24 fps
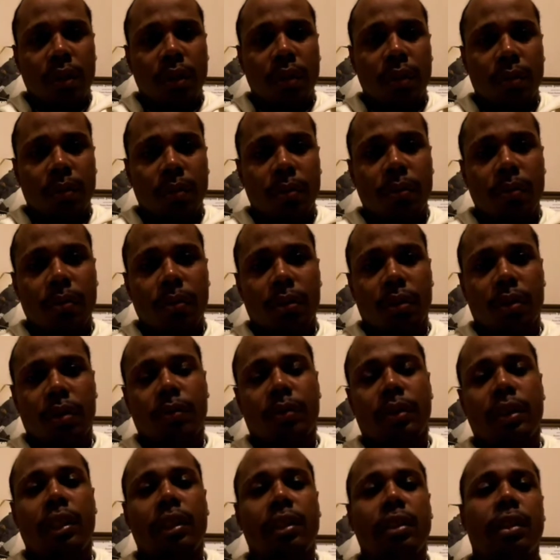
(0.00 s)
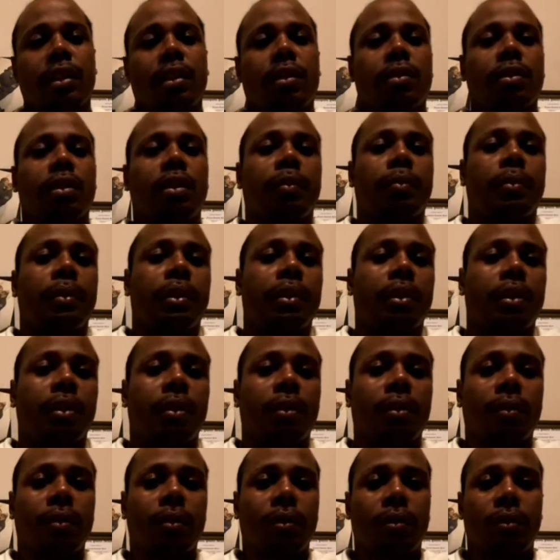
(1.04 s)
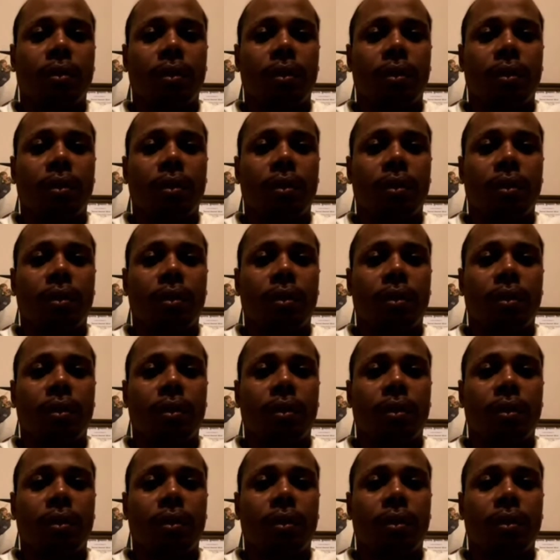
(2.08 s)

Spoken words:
Yeah, sometimes longer depending on,